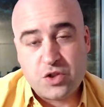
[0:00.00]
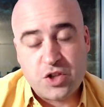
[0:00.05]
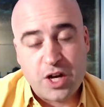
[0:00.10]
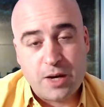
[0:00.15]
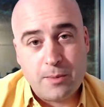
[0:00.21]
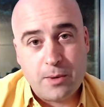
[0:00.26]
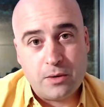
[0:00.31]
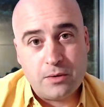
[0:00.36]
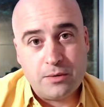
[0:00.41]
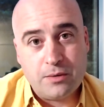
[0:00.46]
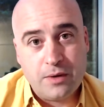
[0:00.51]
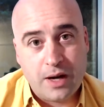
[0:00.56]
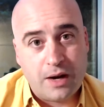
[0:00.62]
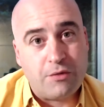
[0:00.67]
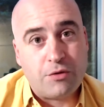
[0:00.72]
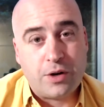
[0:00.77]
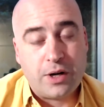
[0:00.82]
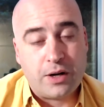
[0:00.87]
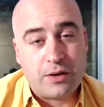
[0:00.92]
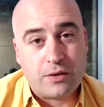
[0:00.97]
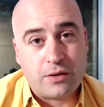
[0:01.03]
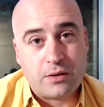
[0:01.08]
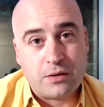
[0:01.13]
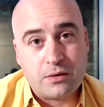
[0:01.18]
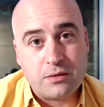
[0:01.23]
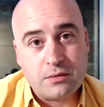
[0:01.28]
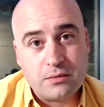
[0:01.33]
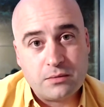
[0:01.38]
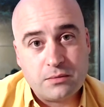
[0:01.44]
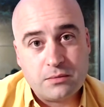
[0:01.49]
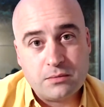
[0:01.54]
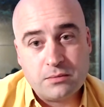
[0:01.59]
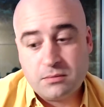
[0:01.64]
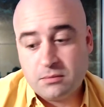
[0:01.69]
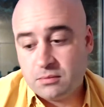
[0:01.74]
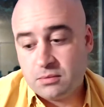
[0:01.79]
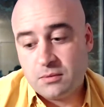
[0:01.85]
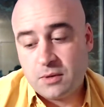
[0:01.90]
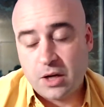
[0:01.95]
about every other
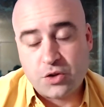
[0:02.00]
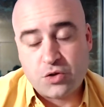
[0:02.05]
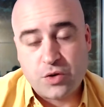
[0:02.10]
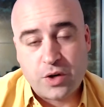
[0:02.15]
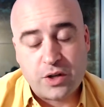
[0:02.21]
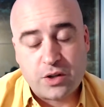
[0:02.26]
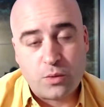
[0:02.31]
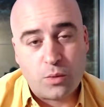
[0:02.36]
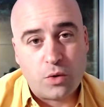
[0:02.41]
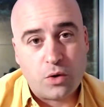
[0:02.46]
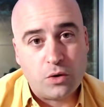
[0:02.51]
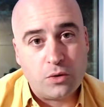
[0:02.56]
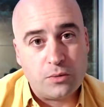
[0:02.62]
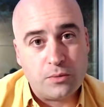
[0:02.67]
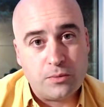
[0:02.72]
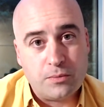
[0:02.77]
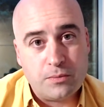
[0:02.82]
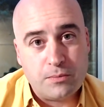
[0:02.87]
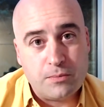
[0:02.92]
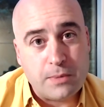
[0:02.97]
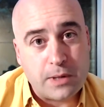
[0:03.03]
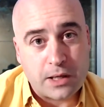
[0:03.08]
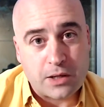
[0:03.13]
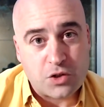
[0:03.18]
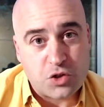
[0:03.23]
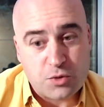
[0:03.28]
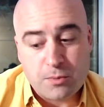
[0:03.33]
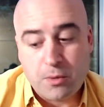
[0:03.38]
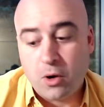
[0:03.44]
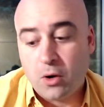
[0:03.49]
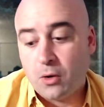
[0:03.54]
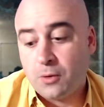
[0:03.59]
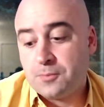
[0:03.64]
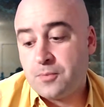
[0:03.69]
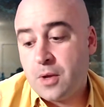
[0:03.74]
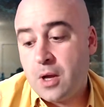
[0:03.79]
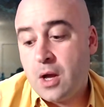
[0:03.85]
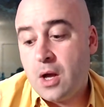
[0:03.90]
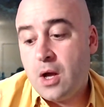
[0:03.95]
country in the world, big and
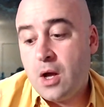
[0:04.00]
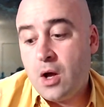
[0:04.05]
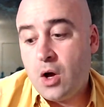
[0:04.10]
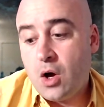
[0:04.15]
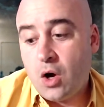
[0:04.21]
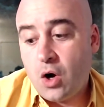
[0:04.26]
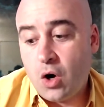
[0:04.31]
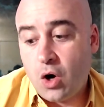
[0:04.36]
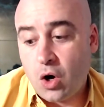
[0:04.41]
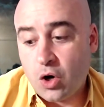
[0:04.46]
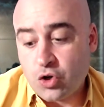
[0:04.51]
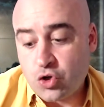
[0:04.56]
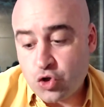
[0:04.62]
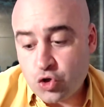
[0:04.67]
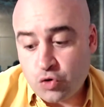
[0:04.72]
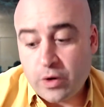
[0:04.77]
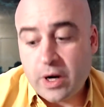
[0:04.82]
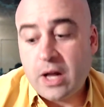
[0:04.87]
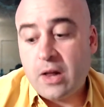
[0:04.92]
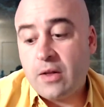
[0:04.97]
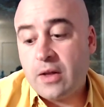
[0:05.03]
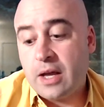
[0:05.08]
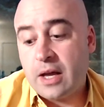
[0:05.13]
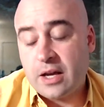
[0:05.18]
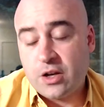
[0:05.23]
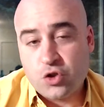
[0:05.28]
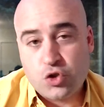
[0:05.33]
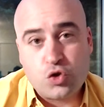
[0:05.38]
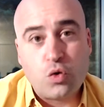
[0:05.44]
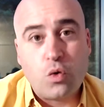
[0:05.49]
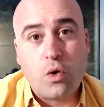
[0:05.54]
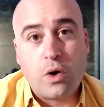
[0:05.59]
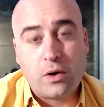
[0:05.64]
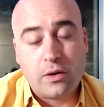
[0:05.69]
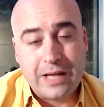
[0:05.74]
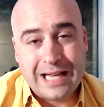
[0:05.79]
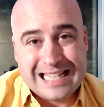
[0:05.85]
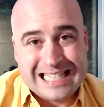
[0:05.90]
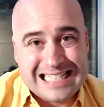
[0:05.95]
small. Australia
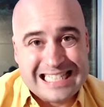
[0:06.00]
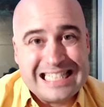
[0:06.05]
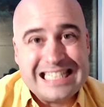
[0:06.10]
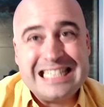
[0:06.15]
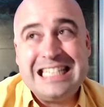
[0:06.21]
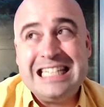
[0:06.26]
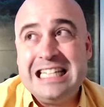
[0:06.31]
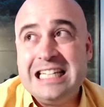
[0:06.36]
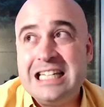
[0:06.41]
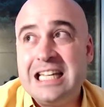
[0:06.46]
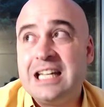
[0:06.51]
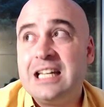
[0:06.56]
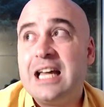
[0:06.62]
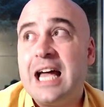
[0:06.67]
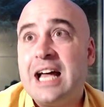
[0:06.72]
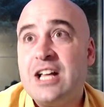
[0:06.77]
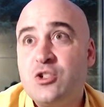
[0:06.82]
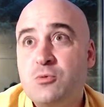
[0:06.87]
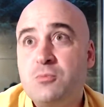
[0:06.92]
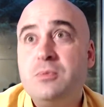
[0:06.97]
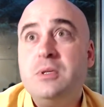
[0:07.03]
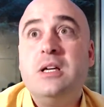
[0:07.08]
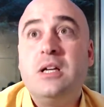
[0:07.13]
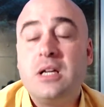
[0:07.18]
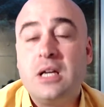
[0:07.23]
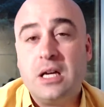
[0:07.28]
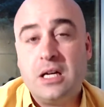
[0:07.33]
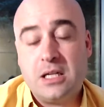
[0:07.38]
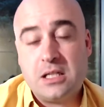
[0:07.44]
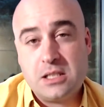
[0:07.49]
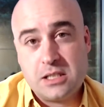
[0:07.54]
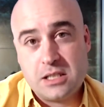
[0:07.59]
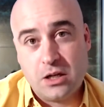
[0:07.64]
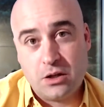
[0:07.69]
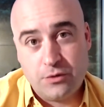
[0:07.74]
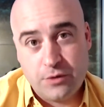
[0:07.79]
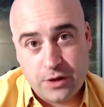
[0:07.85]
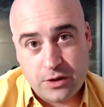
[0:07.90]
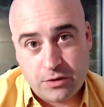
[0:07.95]
historically has seen it as being in its
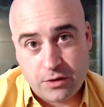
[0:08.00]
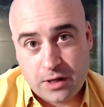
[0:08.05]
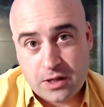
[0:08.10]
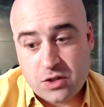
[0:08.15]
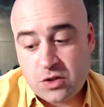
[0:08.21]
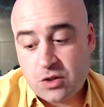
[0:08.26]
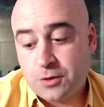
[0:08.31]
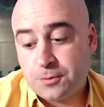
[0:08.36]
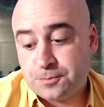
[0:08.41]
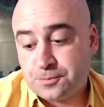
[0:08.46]
self-interest